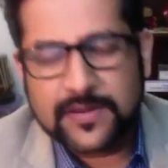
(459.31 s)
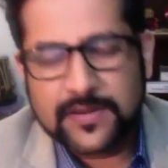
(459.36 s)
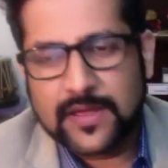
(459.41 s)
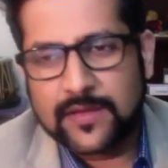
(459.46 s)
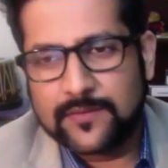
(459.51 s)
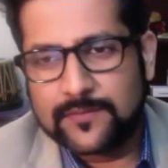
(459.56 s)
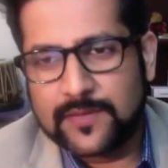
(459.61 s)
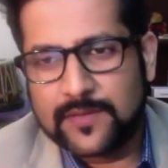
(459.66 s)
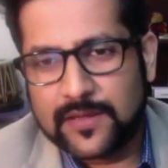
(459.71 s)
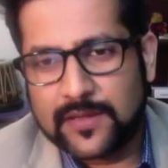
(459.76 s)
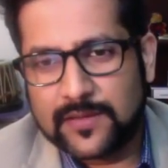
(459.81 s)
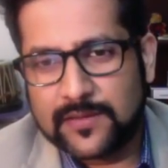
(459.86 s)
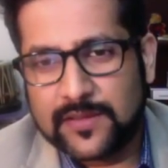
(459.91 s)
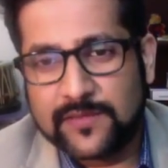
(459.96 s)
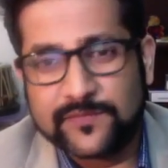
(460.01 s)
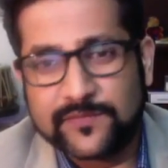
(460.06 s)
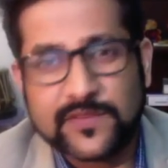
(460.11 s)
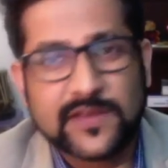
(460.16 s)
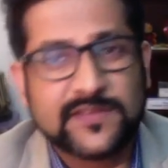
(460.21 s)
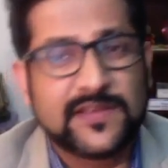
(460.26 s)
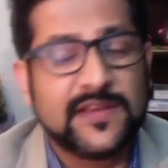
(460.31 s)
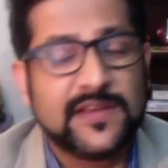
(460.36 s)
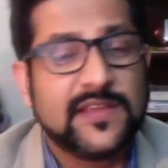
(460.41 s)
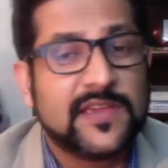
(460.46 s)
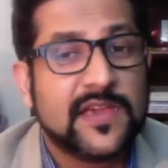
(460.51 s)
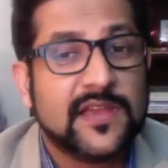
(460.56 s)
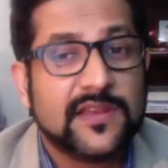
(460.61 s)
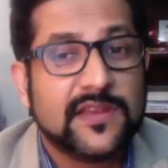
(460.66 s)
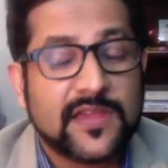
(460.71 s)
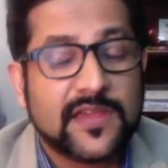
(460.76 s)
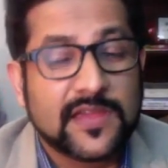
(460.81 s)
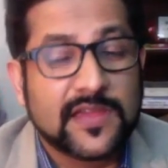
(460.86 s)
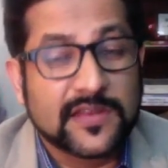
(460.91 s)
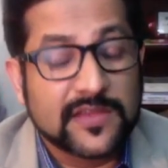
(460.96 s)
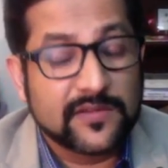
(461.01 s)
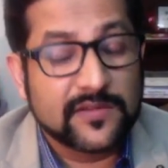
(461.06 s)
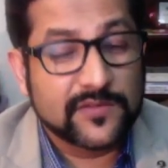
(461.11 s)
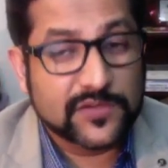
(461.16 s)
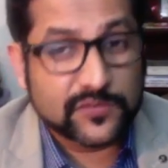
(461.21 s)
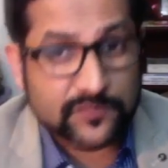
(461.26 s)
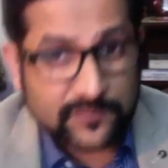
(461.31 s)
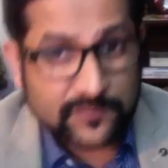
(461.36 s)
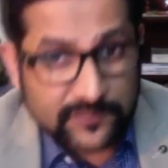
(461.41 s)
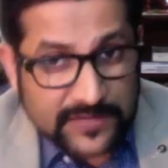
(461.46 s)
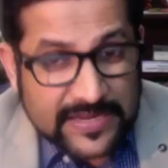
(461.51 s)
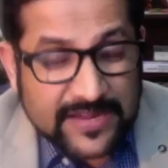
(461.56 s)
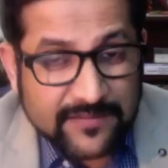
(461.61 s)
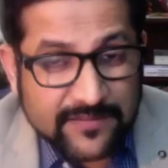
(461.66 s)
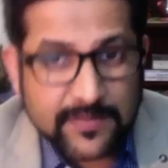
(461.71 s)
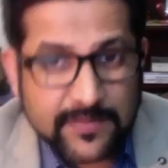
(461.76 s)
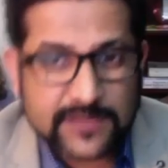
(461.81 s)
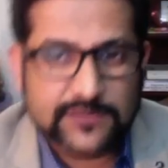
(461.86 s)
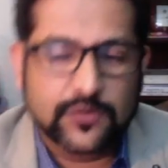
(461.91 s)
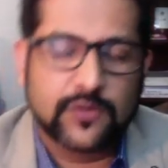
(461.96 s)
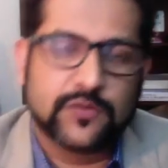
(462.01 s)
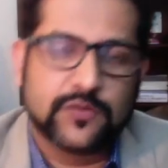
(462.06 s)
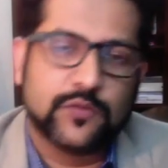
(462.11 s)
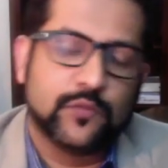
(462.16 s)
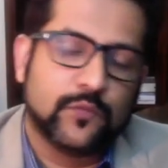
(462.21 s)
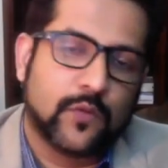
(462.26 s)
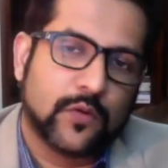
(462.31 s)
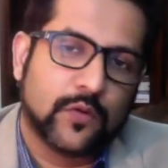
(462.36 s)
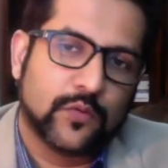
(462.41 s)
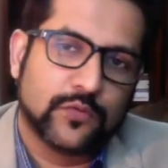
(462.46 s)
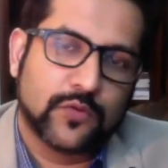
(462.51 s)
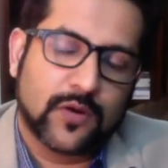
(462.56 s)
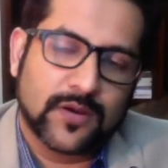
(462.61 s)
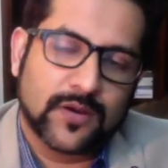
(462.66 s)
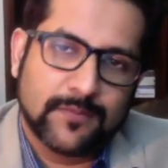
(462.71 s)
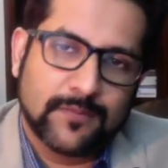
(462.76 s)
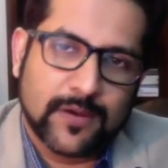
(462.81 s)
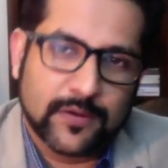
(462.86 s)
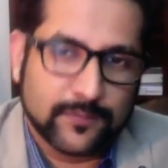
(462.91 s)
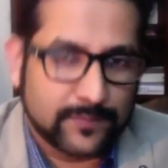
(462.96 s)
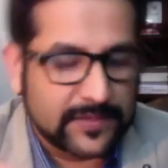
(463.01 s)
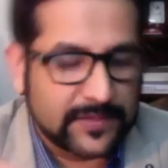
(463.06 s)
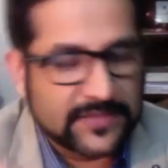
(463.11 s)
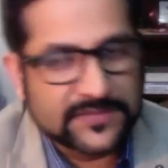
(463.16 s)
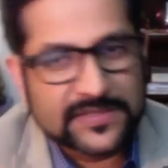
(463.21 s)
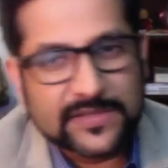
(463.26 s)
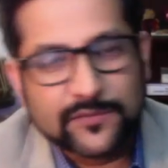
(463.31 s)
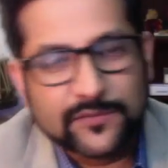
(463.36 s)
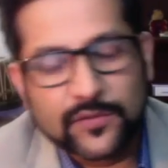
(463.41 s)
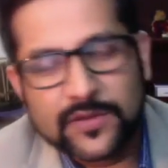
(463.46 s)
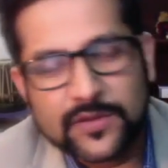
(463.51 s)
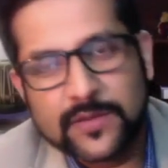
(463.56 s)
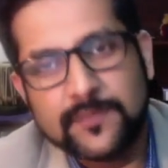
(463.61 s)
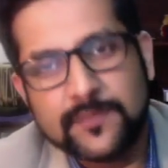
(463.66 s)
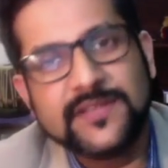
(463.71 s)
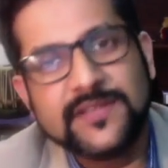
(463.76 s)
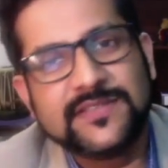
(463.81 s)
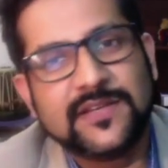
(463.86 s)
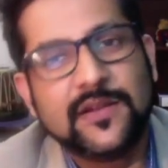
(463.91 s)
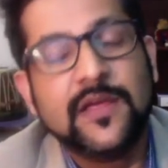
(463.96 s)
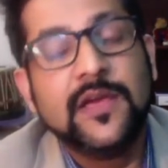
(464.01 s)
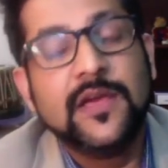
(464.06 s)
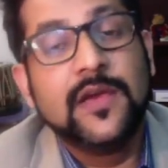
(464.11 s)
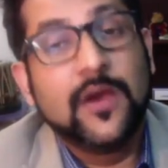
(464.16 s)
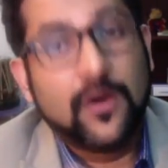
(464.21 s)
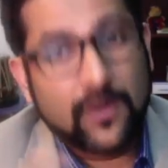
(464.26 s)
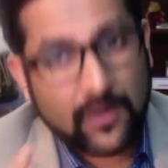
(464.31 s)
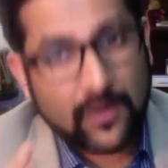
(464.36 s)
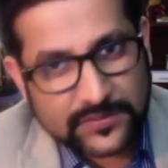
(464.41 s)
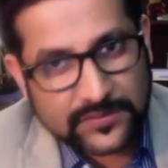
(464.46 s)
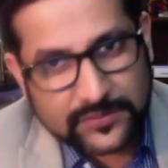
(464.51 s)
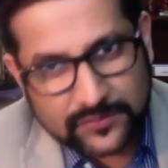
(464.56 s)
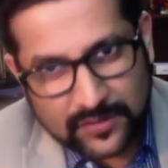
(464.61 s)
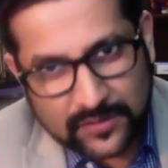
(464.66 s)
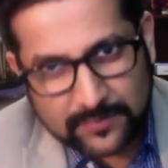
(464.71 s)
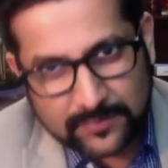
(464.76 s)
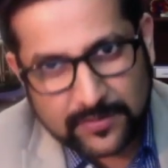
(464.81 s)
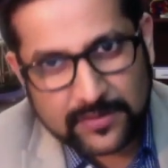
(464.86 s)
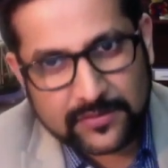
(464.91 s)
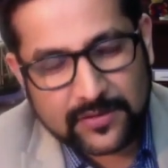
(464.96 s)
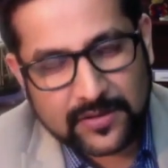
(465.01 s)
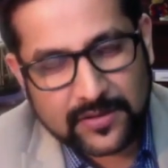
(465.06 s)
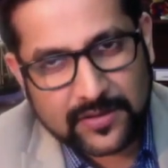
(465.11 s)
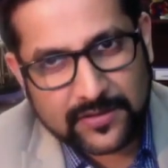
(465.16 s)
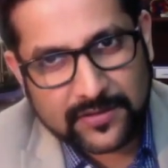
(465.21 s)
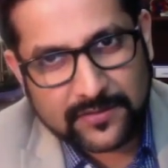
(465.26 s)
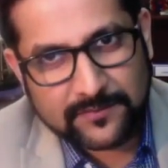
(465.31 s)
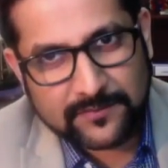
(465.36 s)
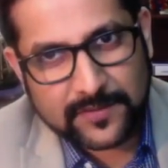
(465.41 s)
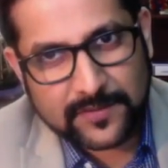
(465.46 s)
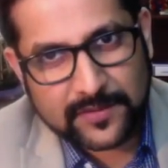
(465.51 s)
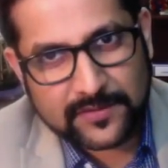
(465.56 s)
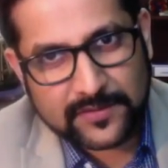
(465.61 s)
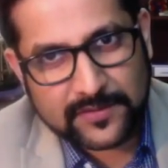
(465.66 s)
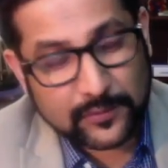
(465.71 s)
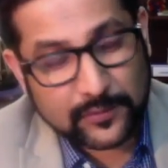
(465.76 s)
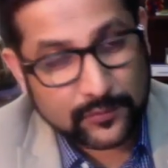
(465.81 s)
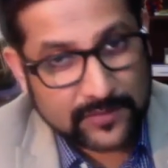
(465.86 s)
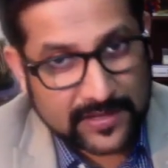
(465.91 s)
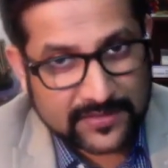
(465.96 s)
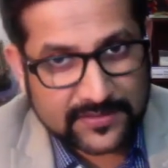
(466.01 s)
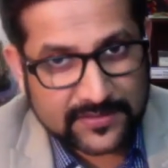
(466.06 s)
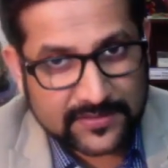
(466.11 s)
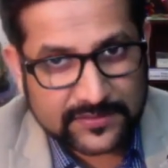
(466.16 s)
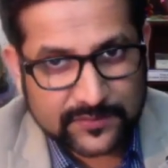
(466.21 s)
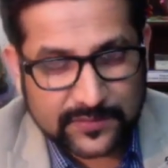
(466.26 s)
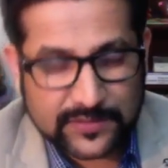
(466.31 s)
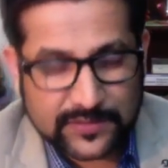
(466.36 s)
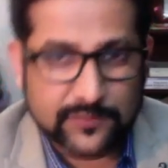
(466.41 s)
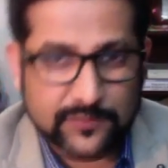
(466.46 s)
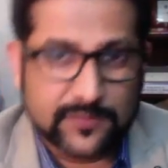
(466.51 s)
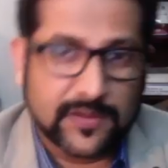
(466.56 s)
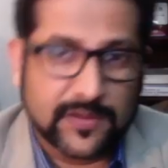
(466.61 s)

Now, if there is any area which we have missed or you want to talk about, please leave your comments, and also talk about did you like this video,